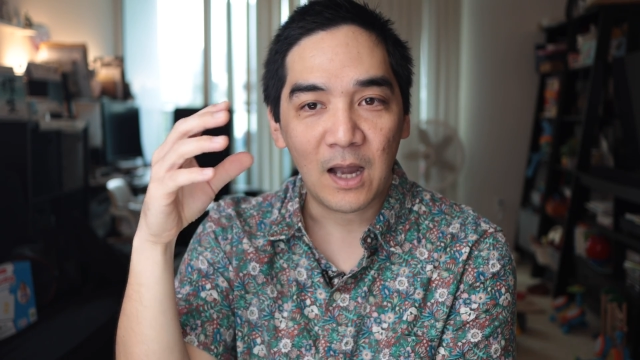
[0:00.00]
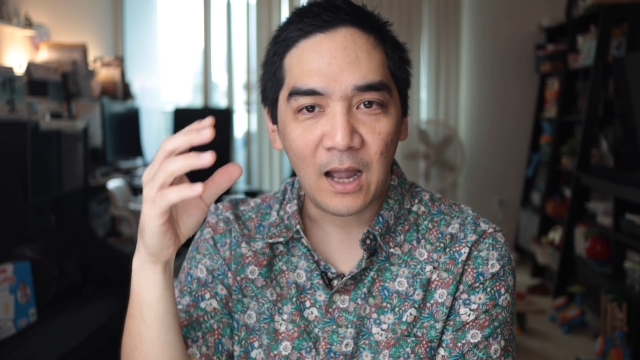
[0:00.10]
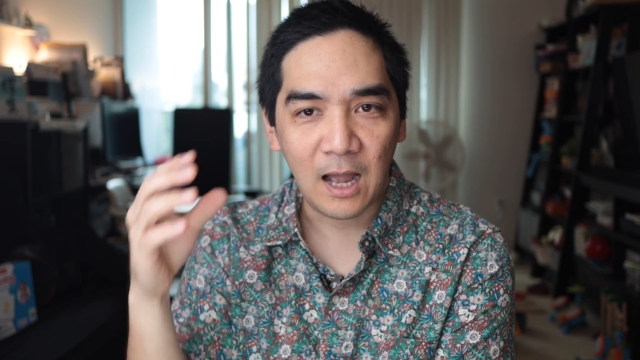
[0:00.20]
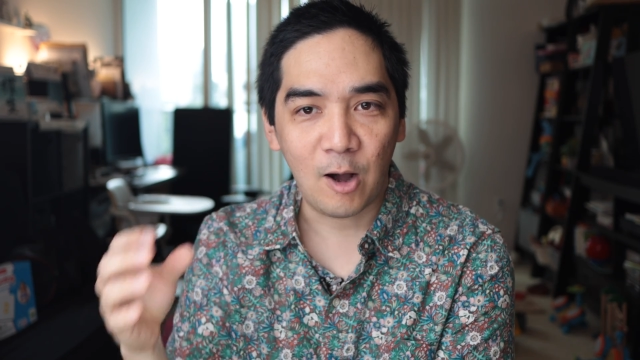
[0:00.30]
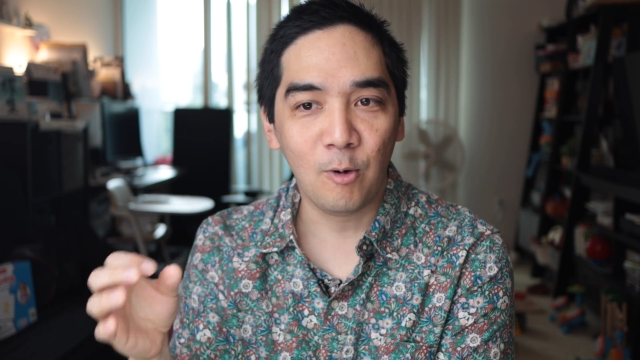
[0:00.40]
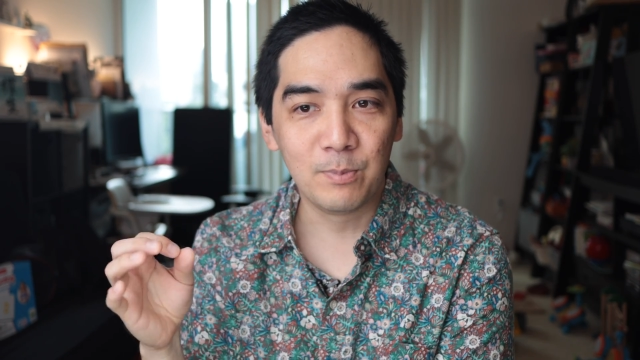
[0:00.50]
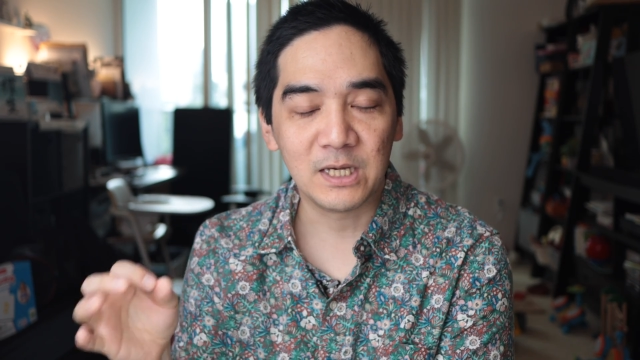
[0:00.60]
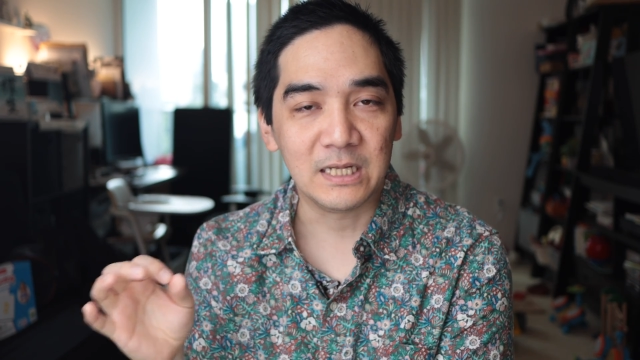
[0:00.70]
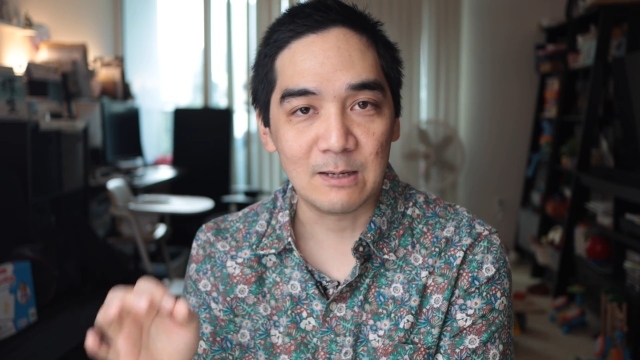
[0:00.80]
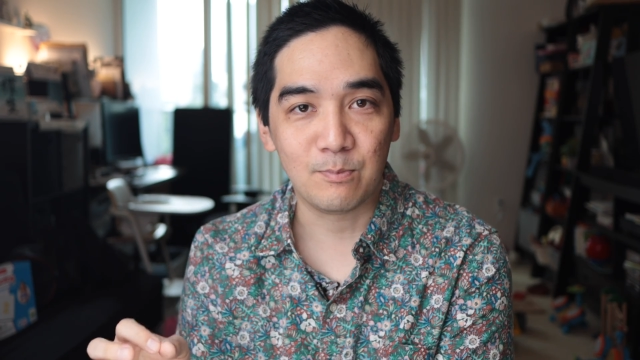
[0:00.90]
how
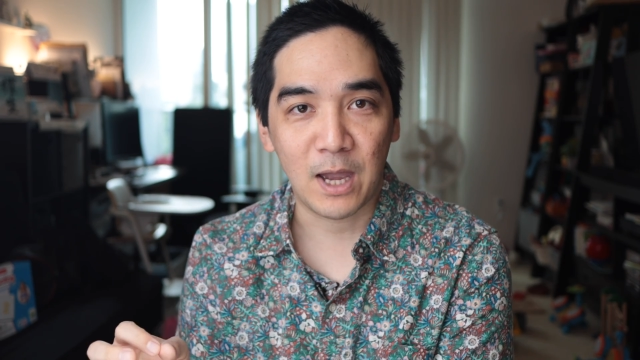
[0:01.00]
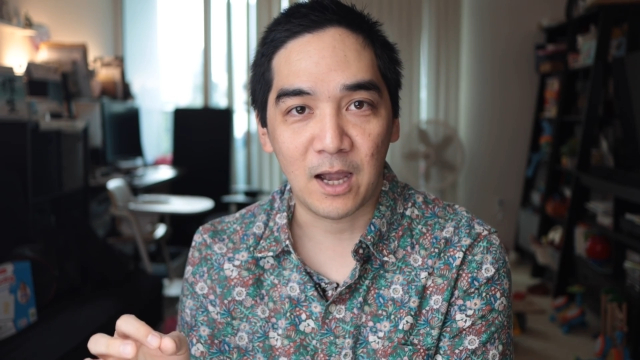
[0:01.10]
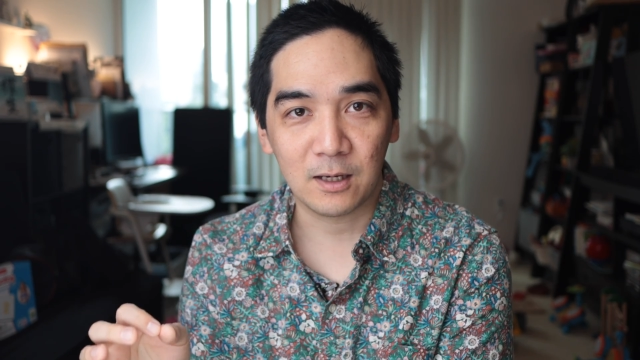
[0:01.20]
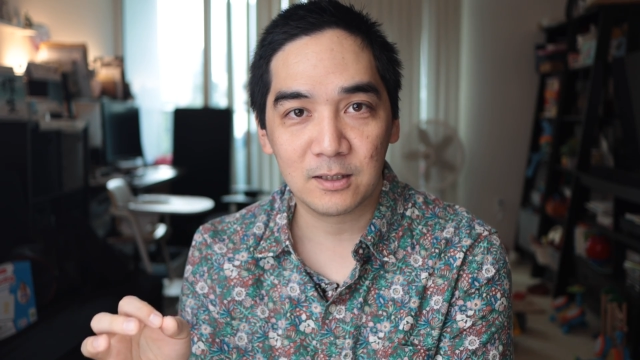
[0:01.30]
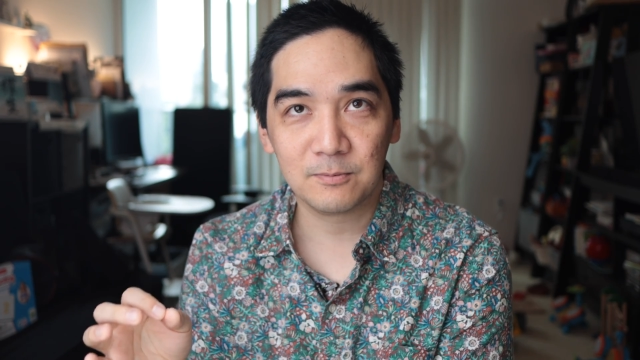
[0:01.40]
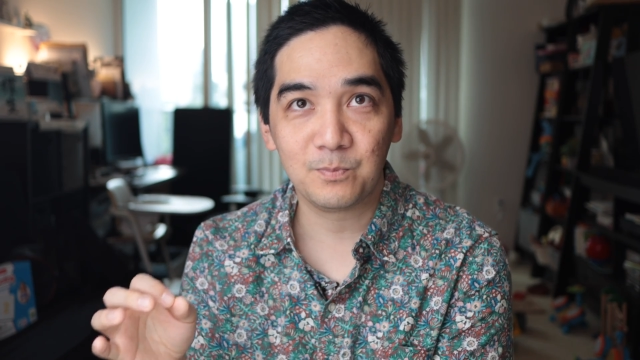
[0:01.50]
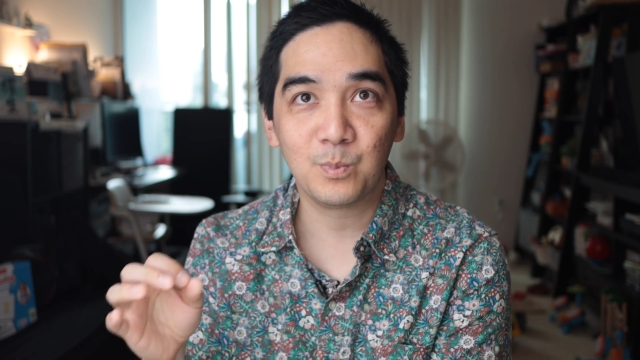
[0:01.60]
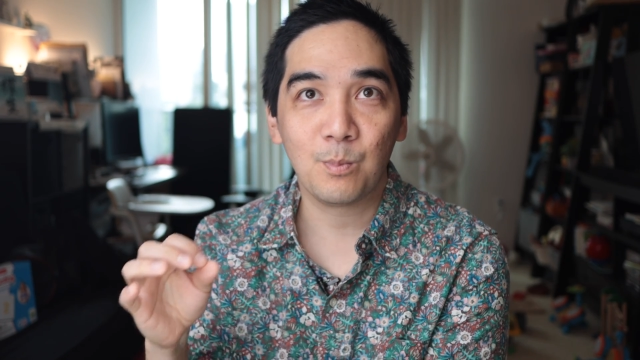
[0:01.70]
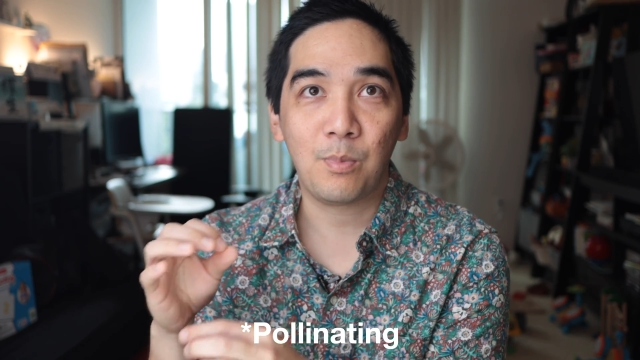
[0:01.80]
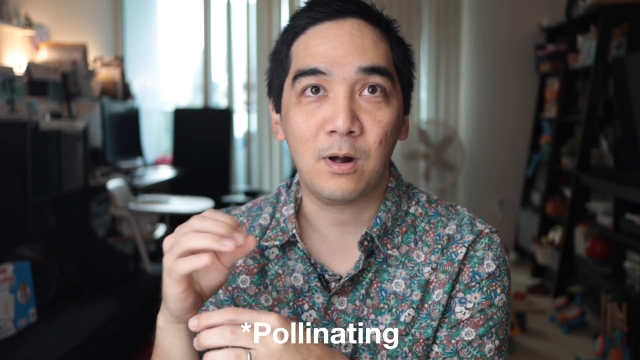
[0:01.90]
big an impact
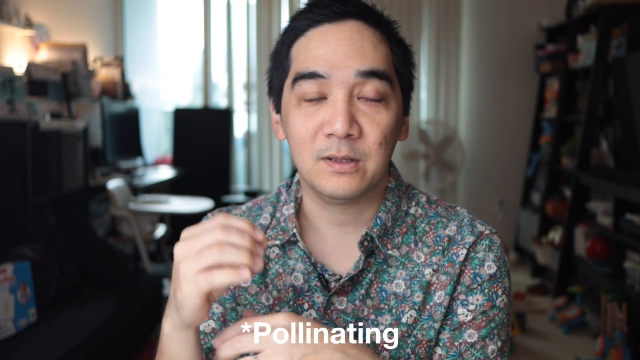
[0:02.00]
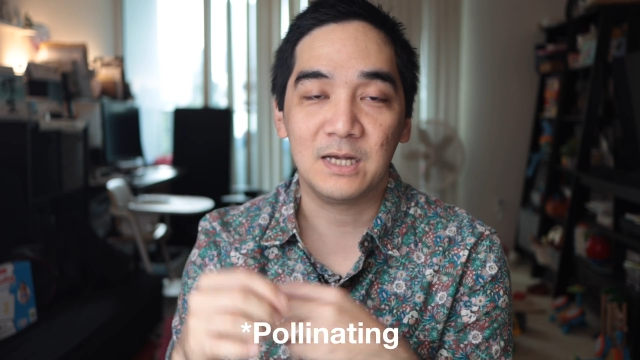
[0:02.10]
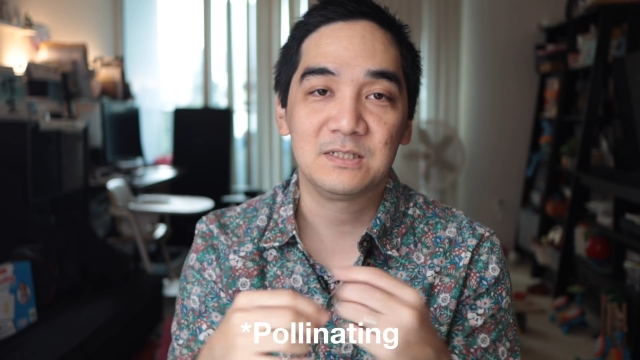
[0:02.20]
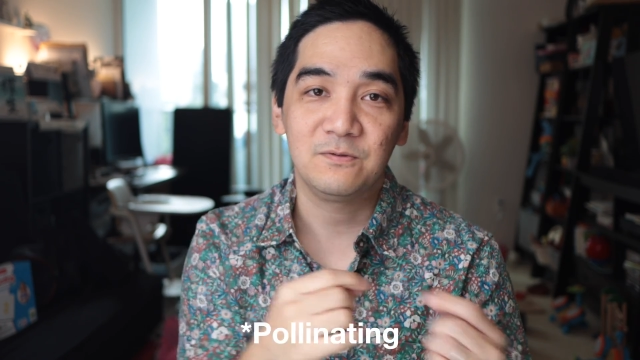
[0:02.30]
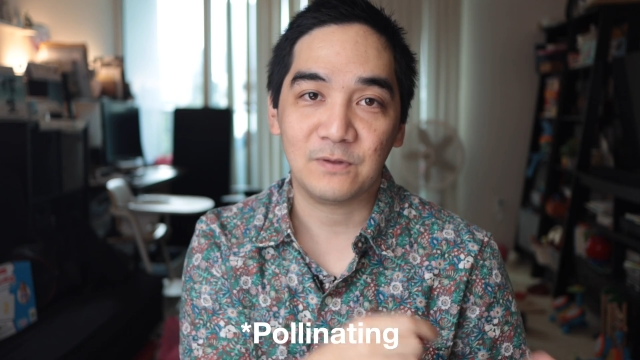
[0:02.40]
pollinizing